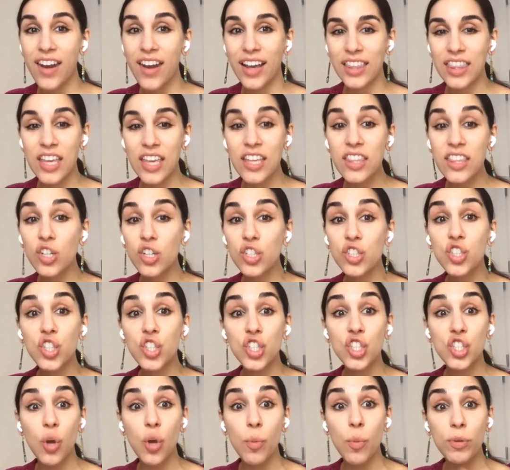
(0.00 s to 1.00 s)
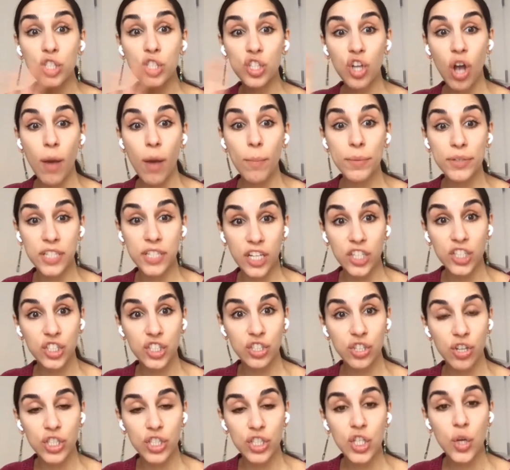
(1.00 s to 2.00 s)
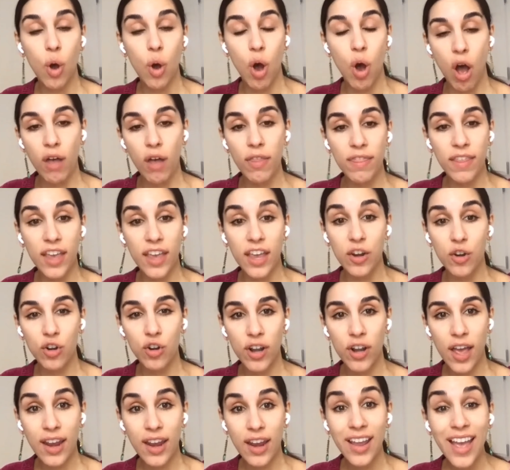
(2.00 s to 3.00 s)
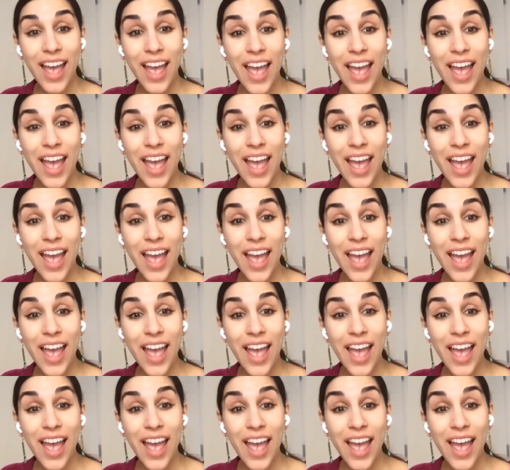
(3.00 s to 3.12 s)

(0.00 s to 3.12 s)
I think there's just so much competition also on the internet,